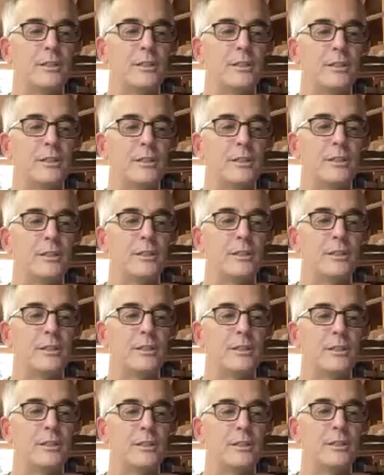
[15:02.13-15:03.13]

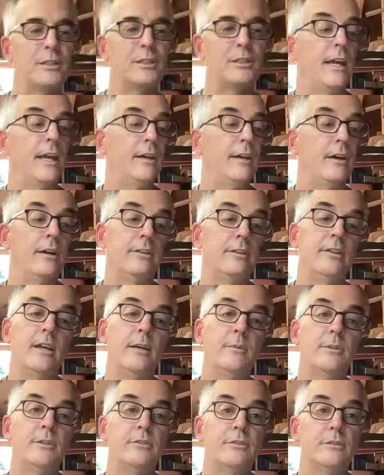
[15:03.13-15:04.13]
we had a hard
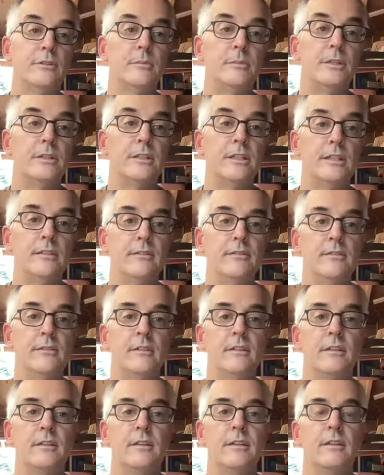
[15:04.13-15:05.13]
time with durability
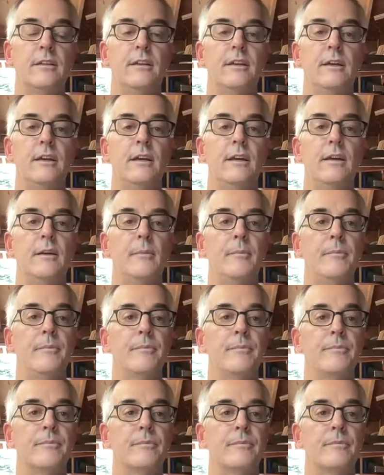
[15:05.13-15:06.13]

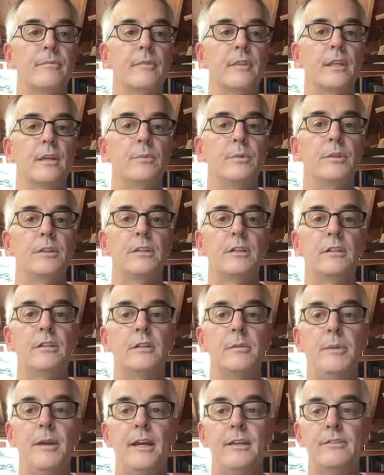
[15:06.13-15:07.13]
with the
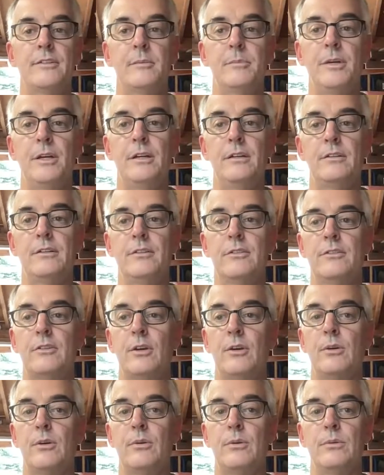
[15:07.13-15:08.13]
clear plastic part.
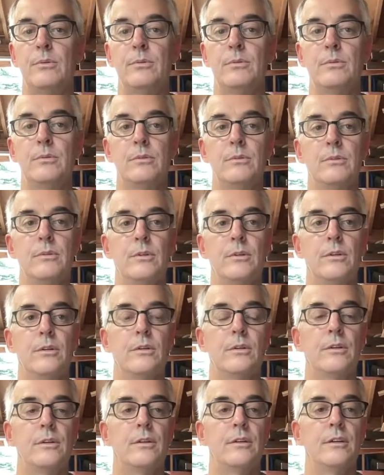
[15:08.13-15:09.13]
So
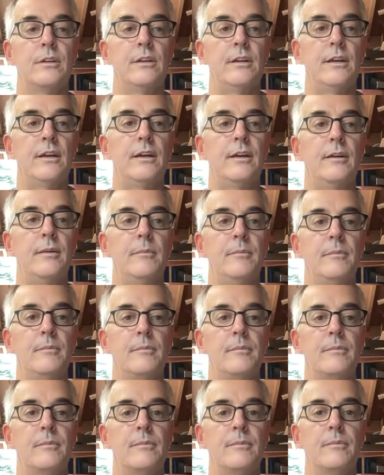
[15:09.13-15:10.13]
we had
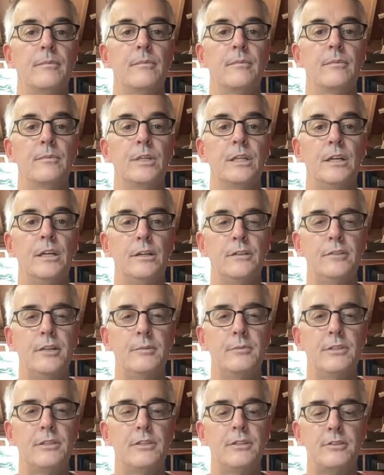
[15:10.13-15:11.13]
a hard time
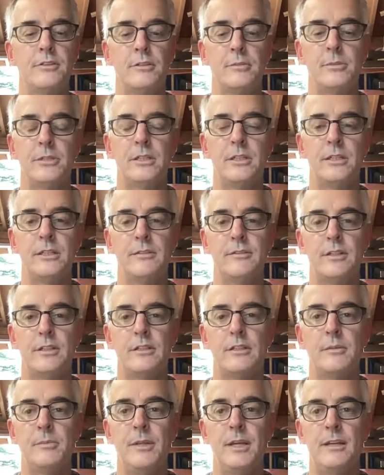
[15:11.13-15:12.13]
with the durability of the
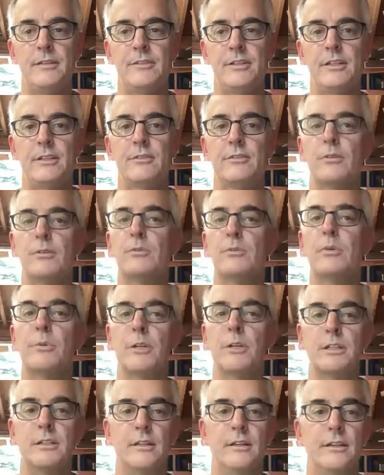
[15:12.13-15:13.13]
clear plastic. So we're
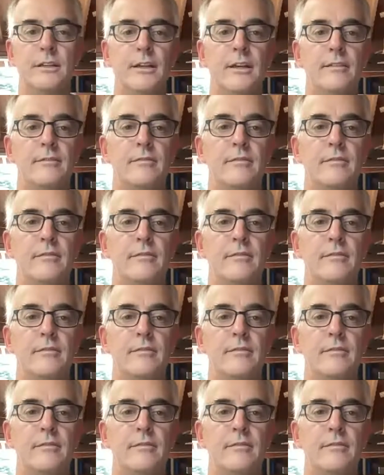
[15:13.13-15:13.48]
working on that.